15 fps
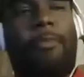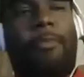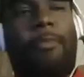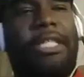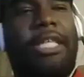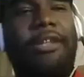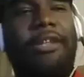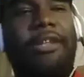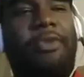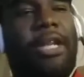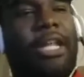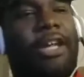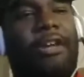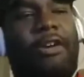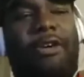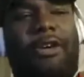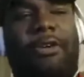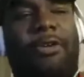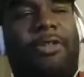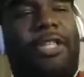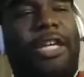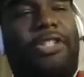then like,
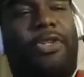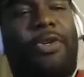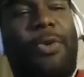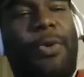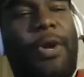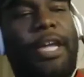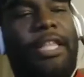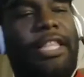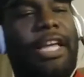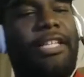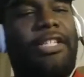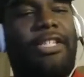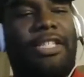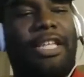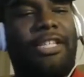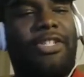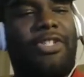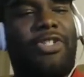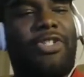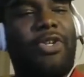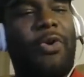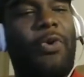oh, that's crazy. That's
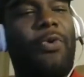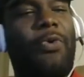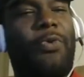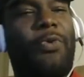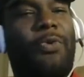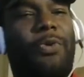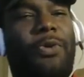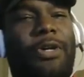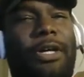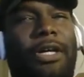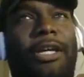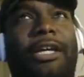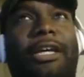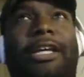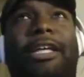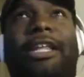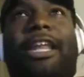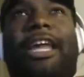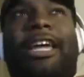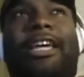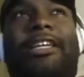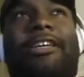so
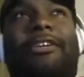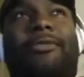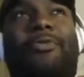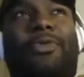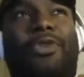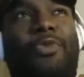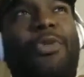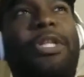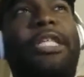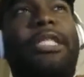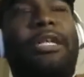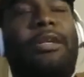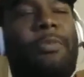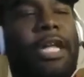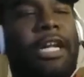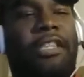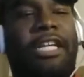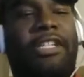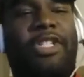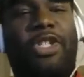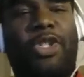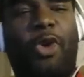like when you really think about it,
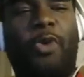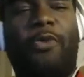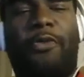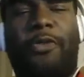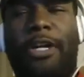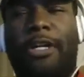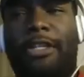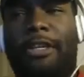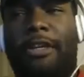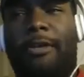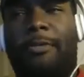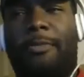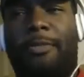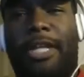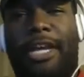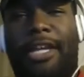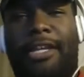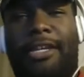that's so fucked up. Like